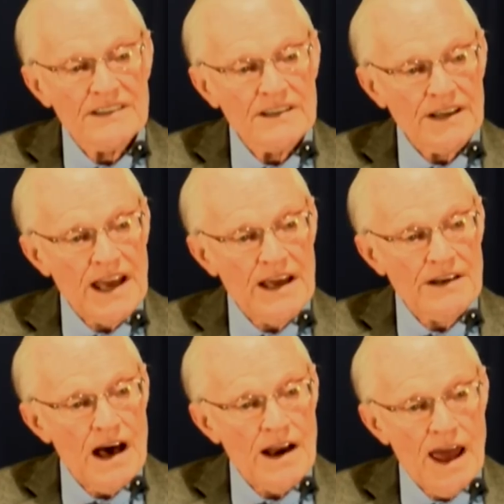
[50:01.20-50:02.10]
again,
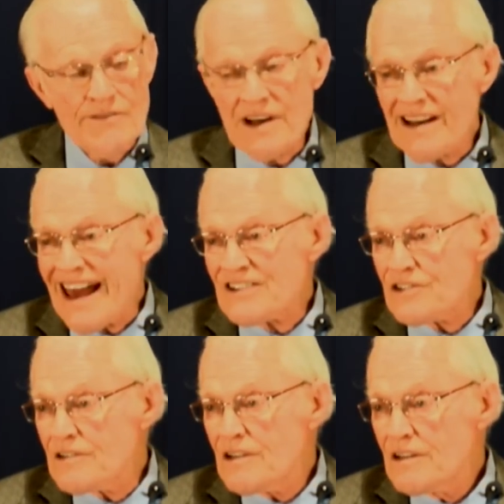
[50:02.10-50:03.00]
not have an
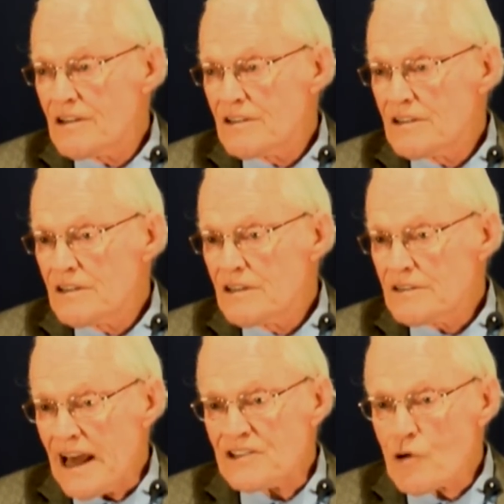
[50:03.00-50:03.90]
election,
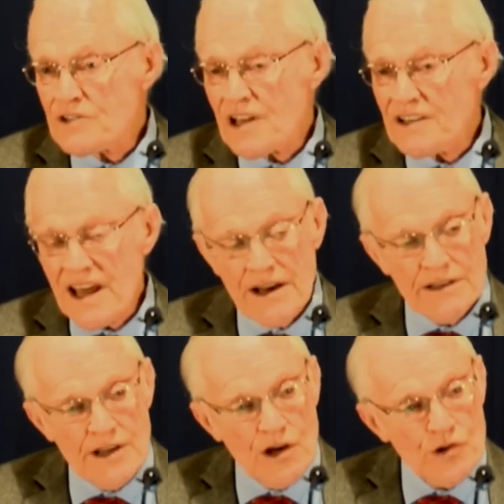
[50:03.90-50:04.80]
that's what they did
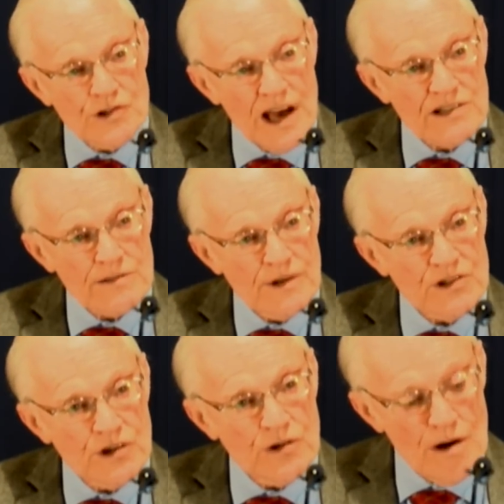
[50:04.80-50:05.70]
in the New Testament,
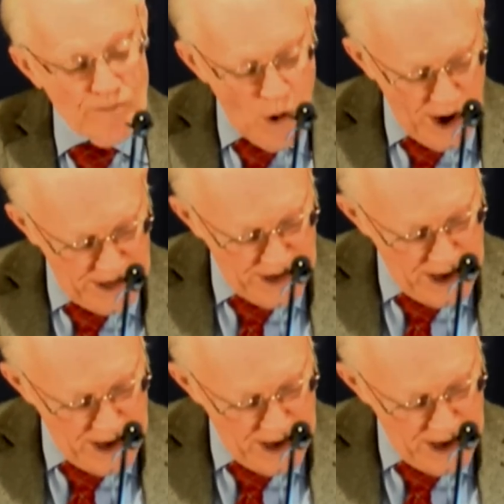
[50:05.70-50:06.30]
too. Appoint